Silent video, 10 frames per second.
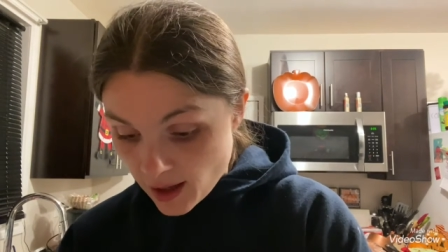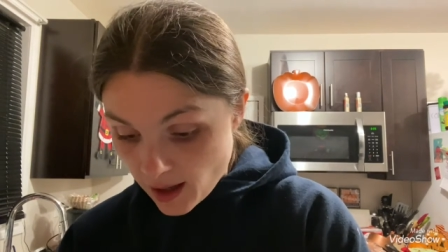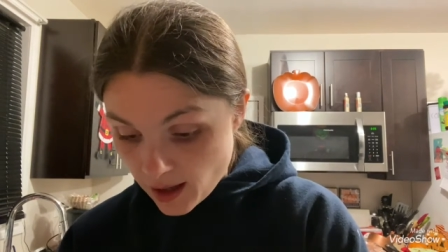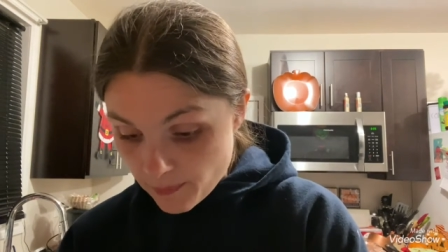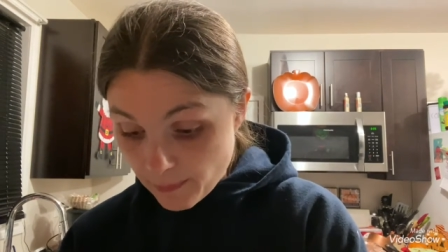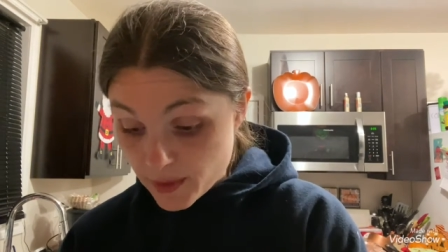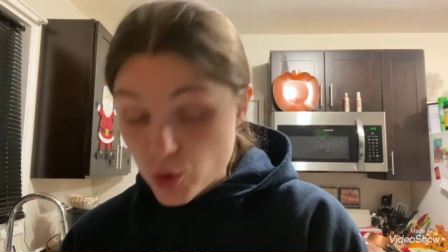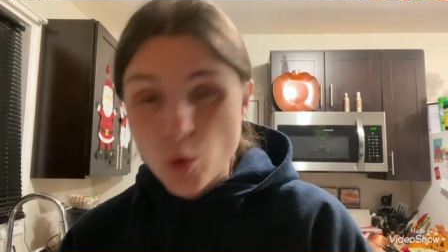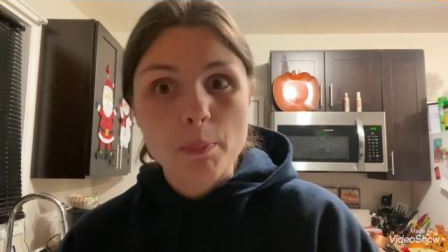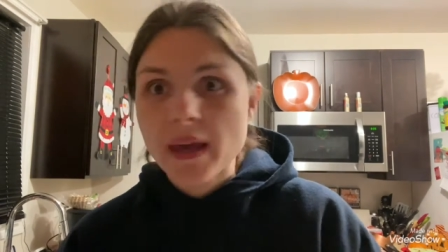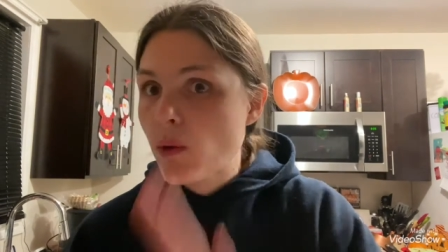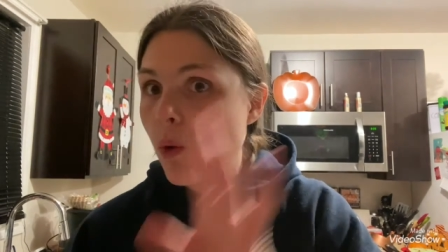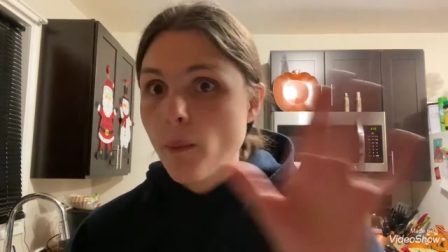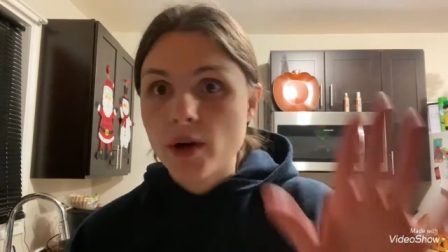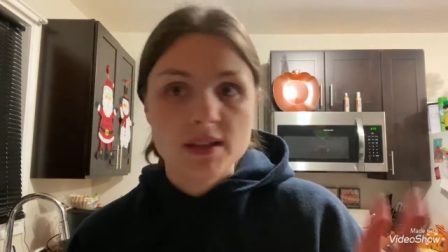Um, I'm going to do a big
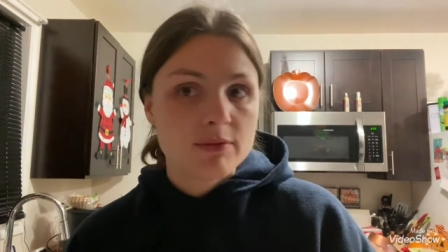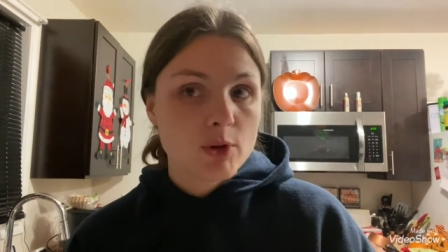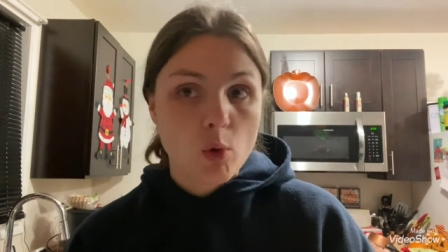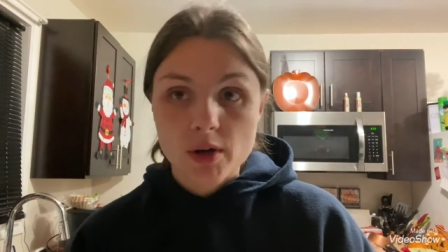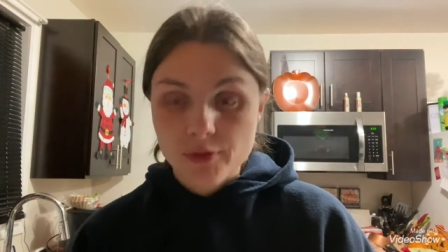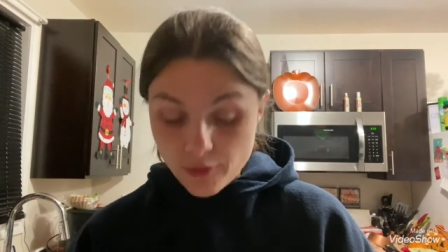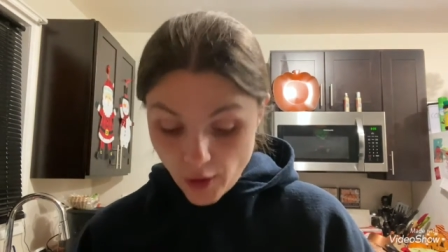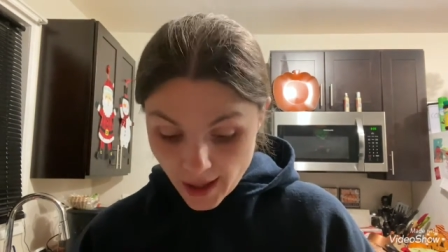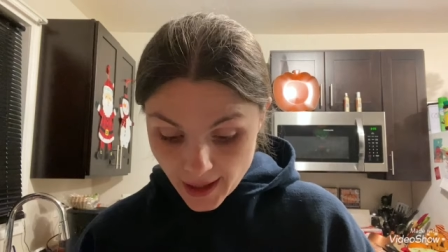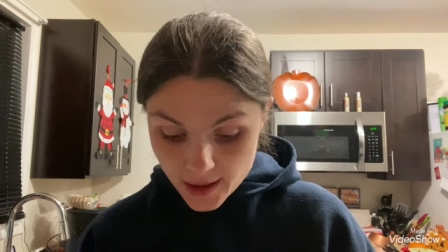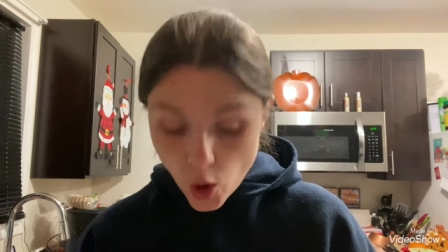Walmart delivery order for Friday.